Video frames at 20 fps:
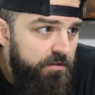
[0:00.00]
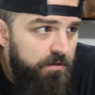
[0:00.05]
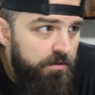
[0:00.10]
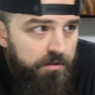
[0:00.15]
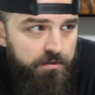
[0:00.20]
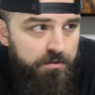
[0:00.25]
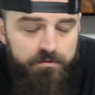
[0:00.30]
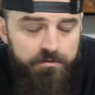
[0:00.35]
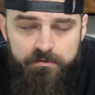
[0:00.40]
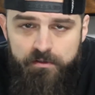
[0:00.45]

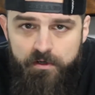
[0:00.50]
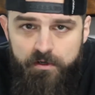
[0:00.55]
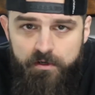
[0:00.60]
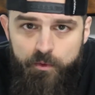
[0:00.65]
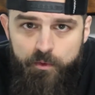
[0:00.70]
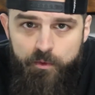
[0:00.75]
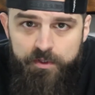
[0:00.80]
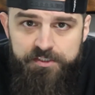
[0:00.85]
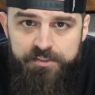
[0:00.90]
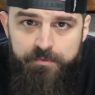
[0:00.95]
They're
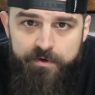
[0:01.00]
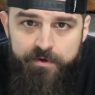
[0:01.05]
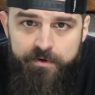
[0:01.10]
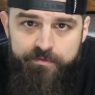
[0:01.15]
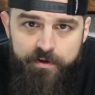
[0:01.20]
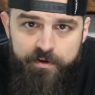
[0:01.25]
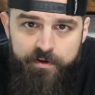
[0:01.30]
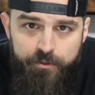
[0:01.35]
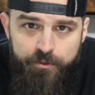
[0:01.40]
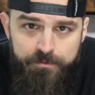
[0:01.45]
always my
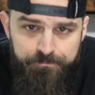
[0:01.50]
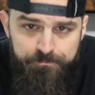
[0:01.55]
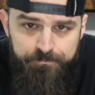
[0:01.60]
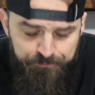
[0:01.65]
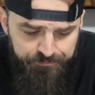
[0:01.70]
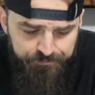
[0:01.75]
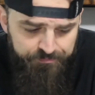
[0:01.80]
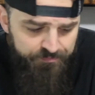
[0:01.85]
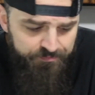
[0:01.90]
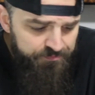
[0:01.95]
favorite.
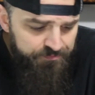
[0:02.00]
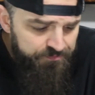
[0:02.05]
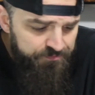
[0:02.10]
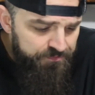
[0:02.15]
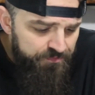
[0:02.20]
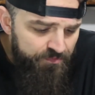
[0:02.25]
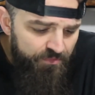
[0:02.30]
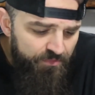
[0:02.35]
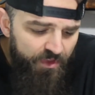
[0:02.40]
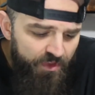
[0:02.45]

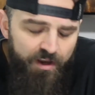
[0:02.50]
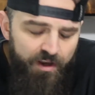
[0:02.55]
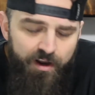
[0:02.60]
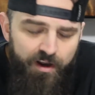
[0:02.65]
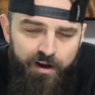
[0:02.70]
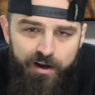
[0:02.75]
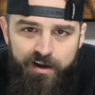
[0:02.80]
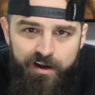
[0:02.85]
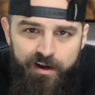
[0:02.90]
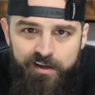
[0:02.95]

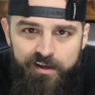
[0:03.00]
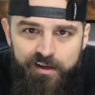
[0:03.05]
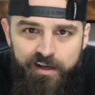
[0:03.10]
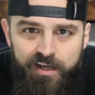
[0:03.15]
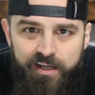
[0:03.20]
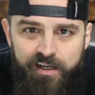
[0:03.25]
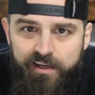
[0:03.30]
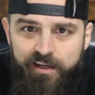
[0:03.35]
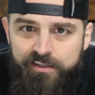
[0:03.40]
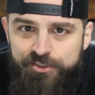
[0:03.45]

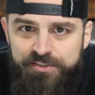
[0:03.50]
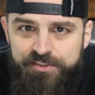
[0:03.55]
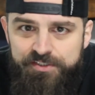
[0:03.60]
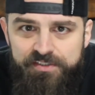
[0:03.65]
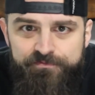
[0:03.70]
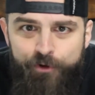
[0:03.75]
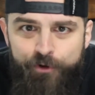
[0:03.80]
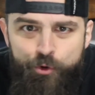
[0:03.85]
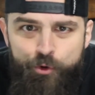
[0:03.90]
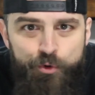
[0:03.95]
I just
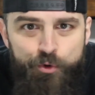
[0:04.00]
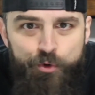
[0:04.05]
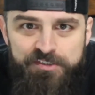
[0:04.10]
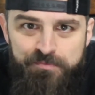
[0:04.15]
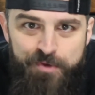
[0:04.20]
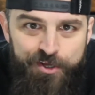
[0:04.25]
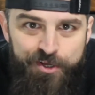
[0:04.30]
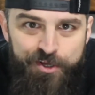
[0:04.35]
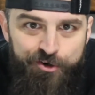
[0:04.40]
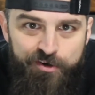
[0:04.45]
focus
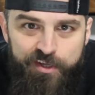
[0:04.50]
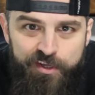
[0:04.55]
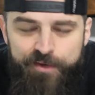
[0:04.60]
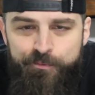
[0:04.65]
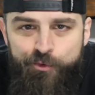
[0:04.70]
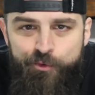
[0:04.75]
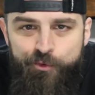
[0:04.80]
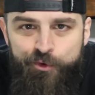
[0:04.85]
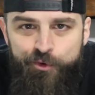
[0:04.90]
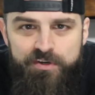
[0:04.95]
better,
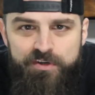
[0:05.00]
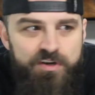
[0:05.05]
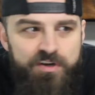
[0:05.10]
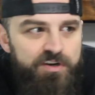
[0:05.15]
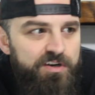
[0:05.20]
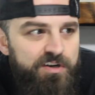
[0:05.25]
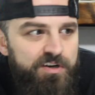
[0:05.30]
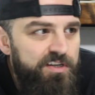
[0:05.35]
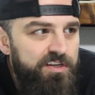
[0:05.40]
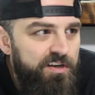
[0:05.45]
get more
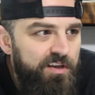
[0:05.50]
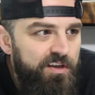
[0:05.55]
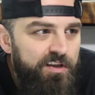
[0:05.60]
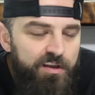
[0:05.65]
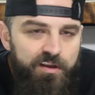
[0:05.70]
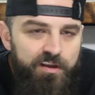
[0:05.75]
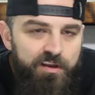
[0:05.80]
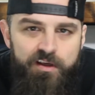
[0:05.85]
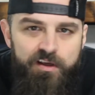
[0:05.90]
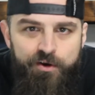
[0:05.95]
done.
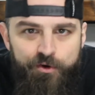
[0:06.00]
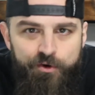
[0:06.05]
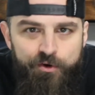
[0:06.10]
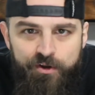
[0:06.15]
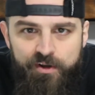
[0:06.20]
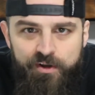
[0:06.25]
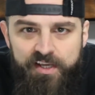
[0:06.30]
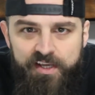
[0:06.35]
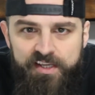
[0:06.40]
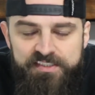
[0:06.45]
I don't
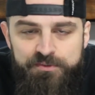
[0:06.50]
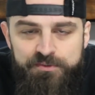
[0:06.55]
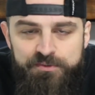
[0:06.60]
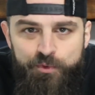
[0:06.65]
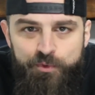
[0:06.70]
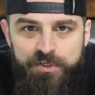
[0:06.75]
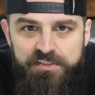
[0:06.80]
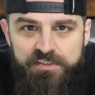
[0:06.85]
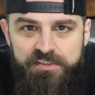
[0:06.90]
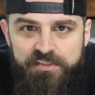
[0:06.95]
know. I guess
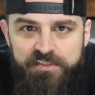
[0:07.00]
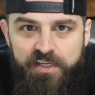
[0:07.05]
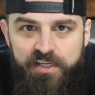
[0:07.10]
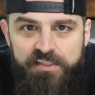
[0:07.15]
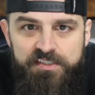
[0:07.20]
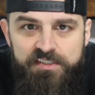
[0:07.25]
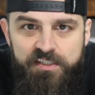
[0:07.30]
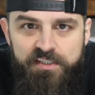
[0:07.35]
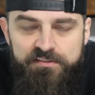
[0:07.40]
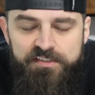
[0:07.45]
when it's
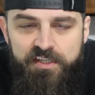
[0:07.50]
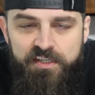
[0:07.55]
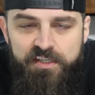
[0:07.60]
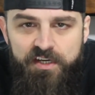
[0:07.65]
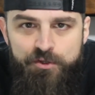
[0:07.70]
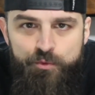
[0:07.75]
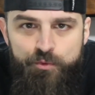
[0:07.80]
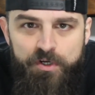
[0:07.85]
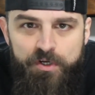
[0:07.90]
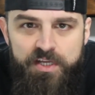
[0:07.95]
nice
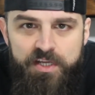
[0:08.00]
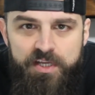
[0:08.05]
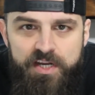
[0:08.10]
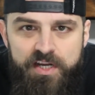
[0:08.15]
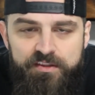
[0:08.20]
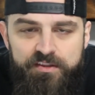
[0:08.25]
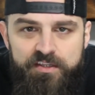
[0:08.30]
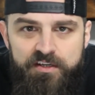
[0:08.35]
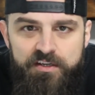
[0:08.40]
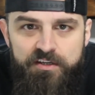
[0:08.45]
outside, you want to get
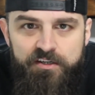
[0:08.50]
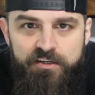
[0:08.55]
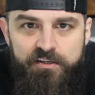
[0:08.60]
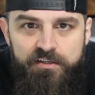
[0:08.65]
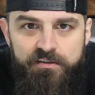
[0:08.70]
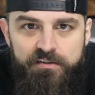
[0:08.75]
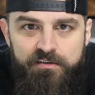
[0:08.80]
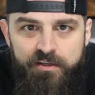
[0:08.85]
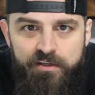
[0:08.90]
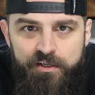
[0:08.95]
out there
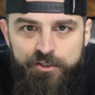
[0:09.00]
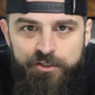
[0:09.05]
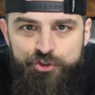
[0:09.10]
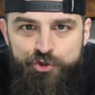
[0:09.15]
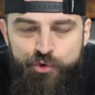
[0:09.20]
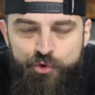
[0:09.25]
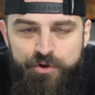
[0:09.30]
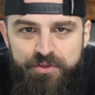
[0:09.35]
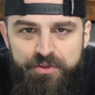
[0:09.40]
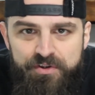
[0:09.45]
and
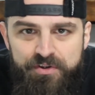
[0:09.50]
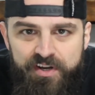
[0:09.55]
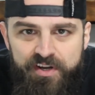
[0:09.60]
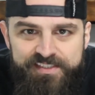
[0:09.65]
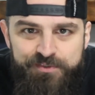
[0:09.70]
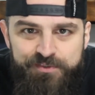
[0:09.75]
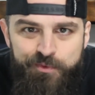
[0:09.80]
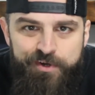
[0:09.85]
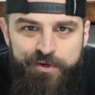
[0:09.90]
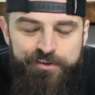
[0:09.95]
enjoy the
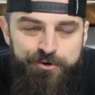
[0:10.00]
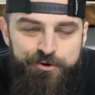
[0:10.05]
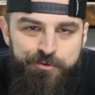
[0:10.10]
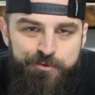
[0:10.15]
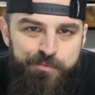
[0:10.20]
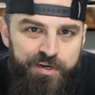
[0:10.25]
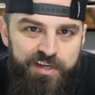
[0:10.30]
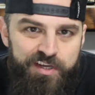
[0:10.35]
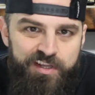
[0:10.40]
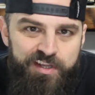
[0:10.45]
nice weather.
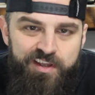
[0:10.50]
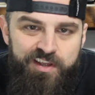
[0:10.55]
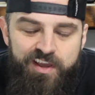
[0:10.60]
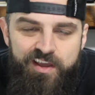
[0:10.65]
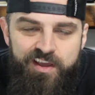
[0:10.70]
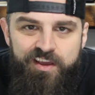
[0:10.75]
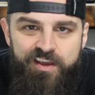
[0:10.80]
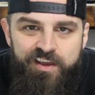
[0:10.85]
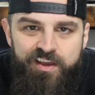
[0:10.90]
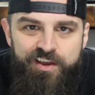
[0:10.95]
But
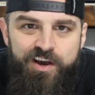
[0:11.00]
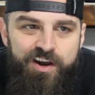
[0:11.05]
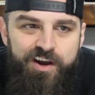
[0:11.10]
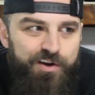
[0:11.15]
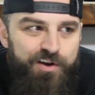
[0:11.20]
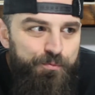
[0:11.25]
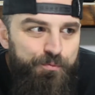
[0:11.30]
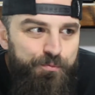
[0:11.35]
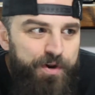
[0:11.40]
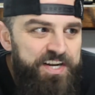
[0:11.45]

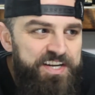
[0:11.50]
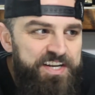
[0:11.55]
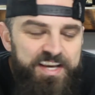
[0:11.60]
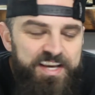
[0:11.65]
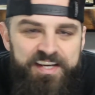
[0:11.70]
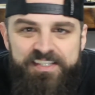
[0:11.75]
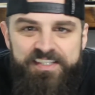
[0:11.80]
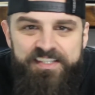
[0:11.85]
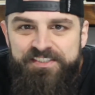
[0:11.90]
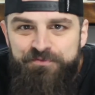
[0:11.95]
rainy
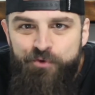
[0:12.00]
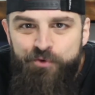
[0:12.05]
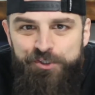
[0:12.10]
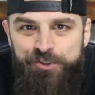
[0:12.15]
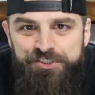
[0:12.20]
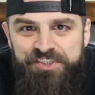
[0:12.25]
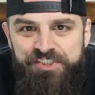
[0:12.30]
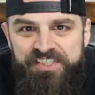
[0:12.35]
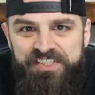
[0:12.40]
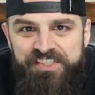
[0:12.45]
days
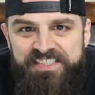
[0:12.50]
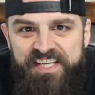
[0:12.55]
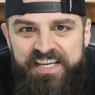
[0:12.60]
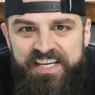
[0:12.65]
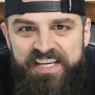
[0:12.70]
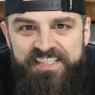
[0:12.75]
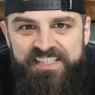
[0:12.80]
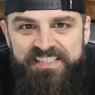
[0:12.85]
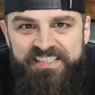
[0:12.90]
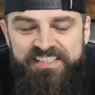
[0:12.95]
force you to
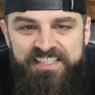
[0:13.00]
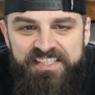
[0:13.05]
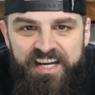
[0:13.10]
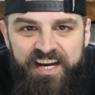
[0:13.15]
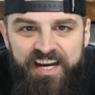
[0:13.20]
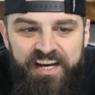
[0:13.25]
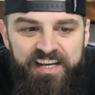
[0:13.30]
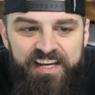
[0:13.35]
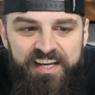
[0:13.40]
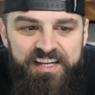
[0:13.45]
stay
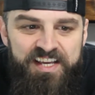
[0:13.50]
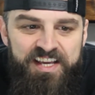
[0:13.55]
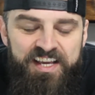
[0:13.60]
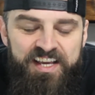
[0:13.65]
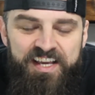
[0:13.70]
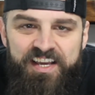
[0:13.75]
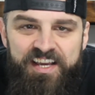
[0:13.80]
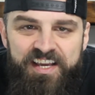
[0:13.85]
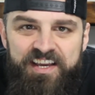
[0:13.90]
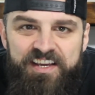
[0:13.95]
inside
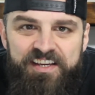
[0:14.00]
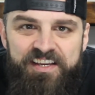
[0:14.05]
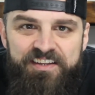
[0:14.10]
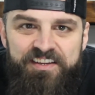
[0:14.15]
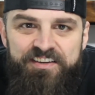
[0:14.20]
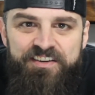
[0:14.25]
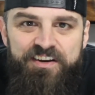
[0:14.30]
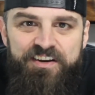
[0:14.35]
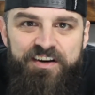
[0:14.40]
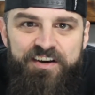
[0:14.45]

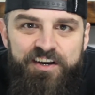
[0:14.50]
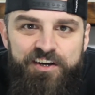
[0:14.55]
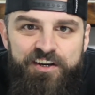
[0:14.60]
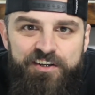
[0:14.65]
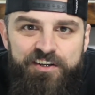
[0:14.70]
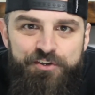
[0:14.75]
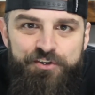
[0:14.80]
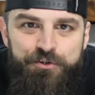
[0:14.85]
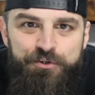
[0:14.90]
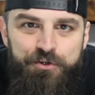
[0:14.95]
and
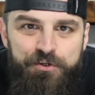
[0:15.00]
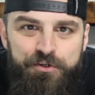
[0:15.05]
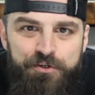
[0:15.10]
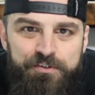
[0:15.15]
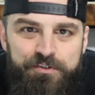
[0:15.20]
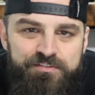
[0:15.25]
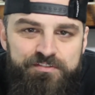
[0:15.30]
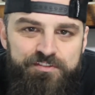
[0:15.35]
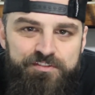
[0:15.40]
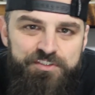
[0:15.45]

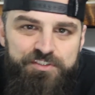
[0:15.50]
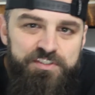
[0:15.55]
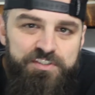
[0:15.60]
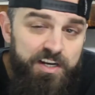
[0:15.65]
just